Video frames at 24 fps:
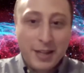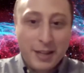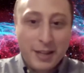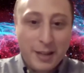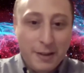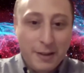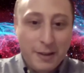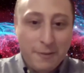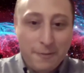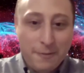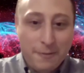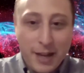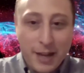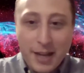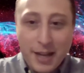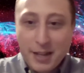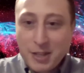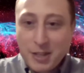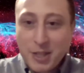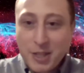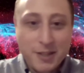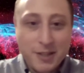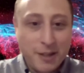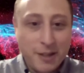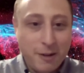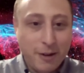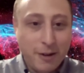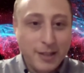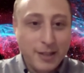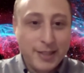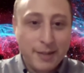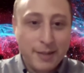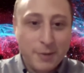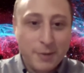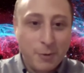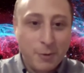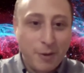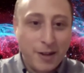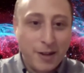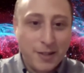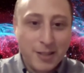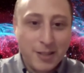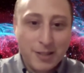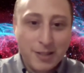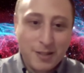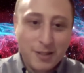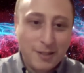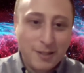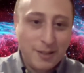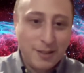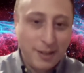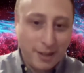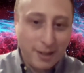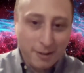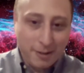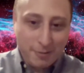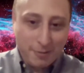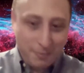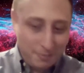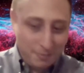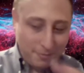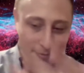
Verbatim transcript: if, if uh, jess and chris ever want to just you know